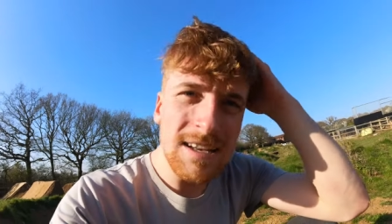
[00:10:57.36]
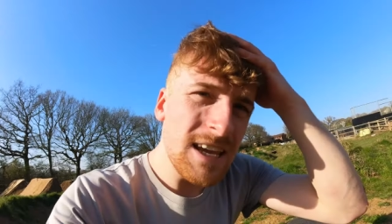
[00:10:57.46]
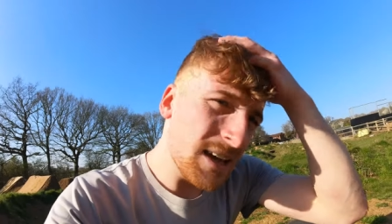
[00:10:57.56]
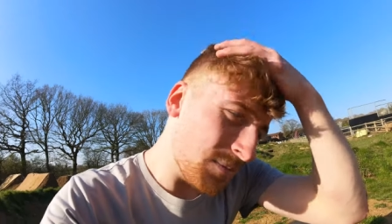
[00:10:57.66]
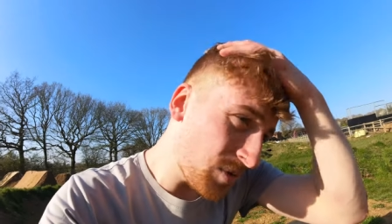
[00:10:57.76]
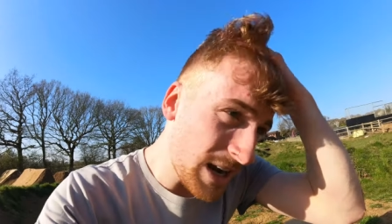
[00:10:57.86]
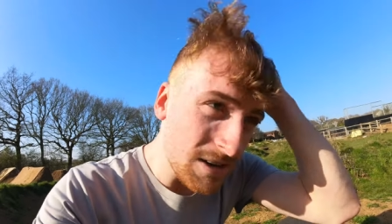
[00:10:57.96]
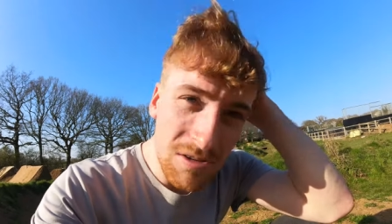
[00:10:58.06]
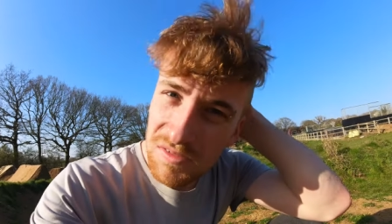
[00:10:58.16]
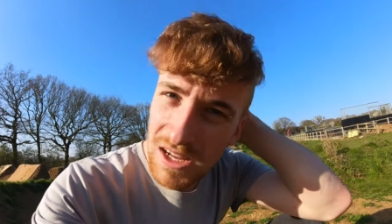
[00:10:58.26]
And yeah, the
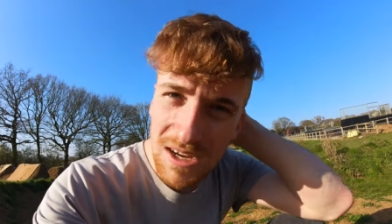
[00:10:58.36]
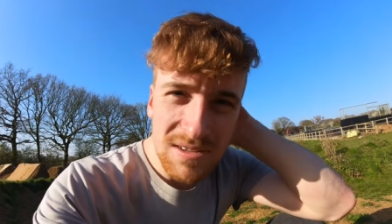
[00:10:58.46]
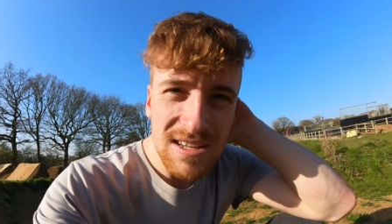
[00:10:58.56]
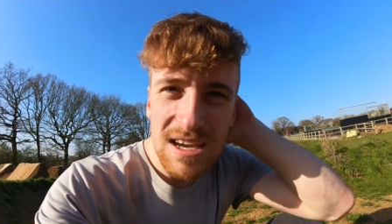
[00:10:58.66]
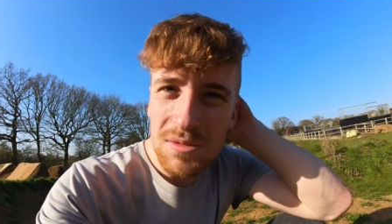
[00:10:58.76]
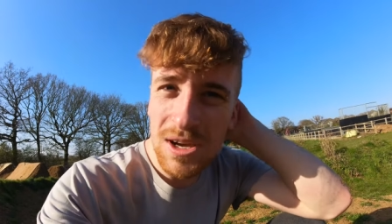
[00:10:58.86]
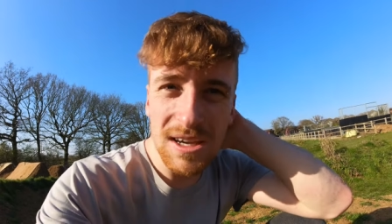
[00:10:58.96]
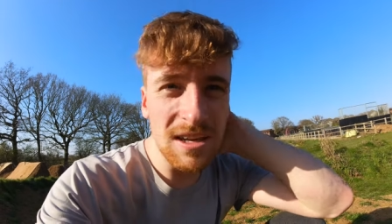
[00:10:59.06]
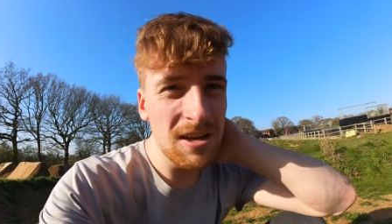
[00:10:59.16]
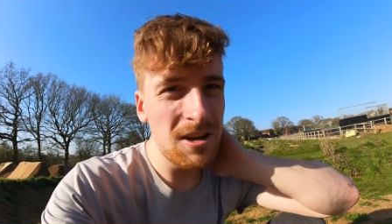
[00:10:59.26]
brand new Flowstate's
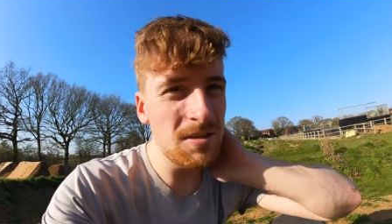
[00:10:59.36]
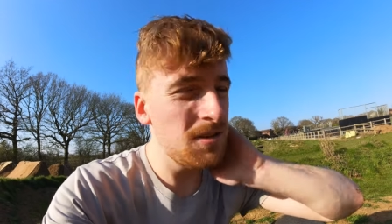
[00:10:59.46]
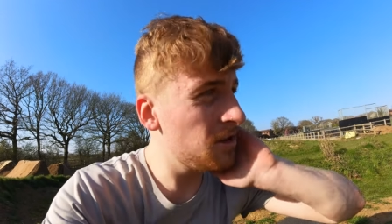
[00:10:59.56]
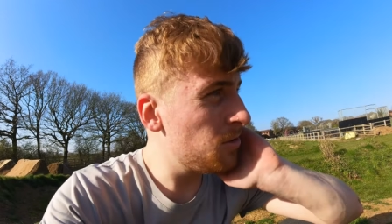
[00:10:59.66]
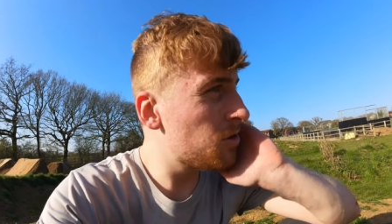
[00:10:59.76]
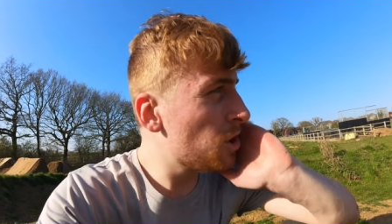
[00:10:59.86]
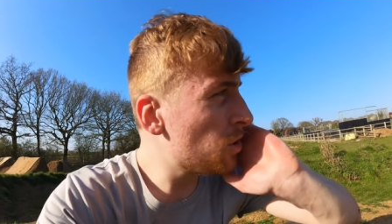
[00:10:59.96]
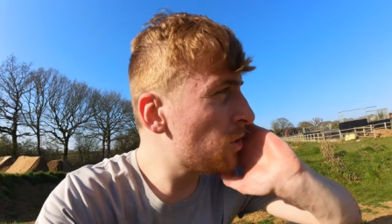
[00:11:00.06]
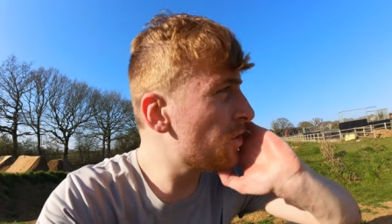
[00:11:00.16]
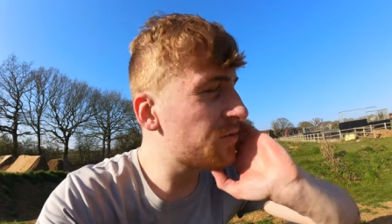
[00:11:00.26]
working good. The new
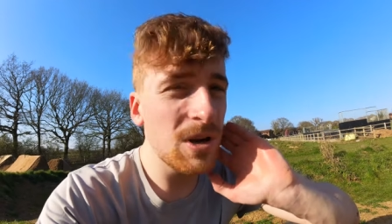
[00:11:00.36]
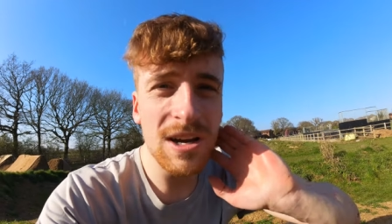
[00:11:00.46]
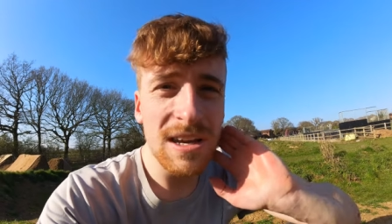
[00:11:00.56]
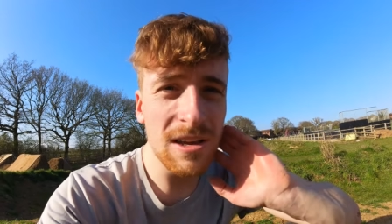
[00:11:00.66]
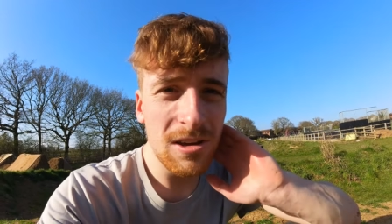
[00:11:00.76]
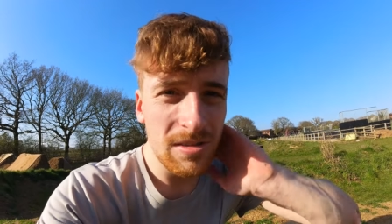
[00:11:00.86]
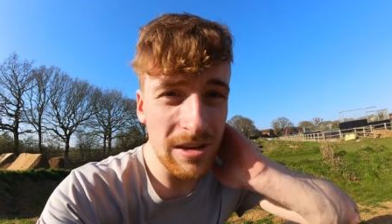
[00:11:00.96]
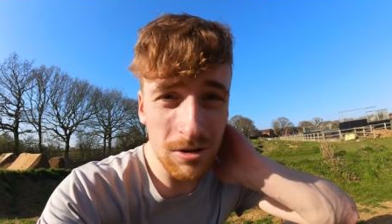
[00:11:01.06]
core's working good.